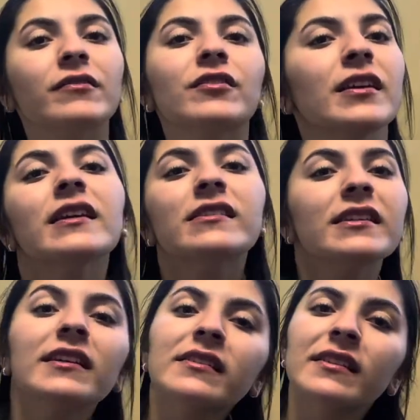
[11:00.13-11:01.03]

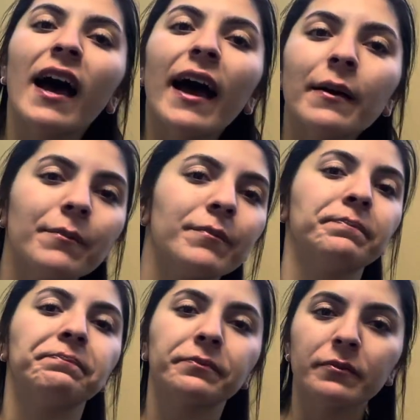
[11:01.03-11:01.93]
Easy as that,
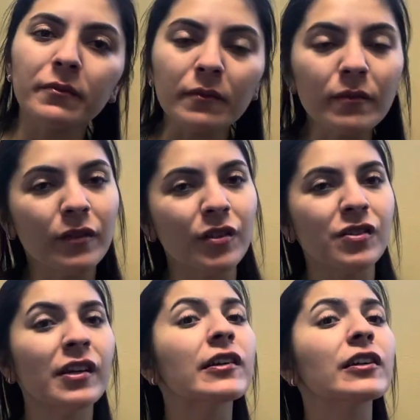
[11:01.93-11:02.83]
just hearing